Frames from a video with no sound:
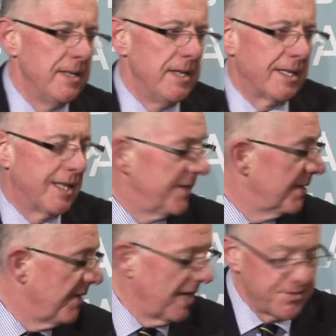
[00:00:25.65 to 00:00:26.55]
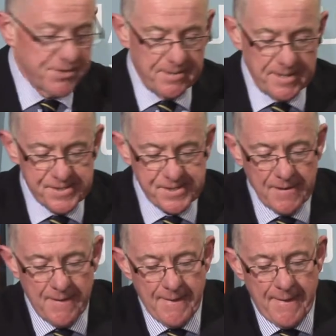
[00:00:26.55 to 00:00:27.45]
Atlantic Philanthropies
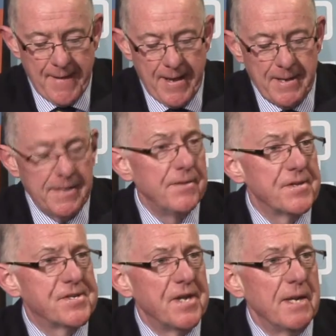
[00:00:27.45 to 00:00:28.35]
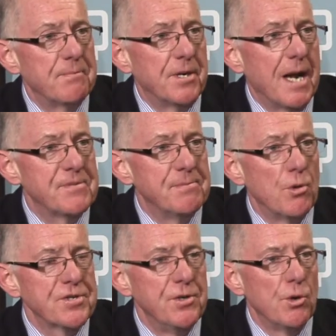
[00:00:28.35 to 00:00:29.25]
in the state, perhaps
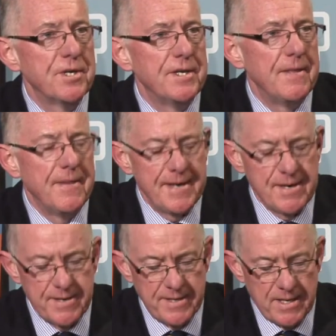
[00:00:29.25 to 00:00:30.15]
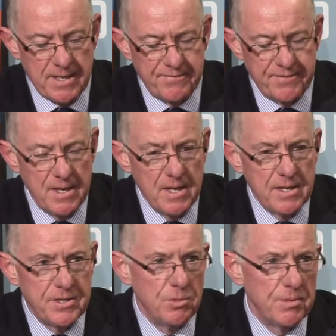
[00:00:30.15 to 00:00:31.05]
most noted in the area of
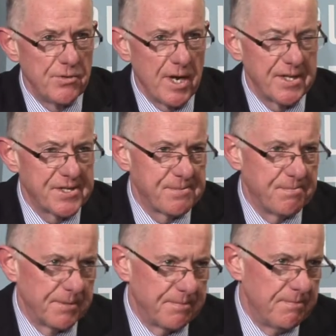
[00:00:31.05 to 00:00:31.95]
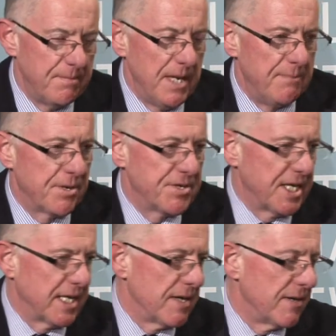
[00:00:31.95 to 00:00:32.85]
human rights, but in
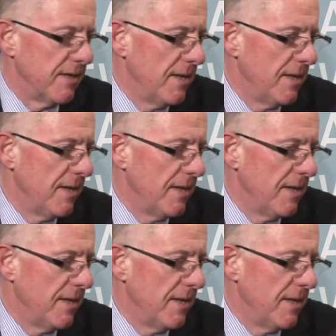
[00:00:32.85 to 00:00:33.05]
particular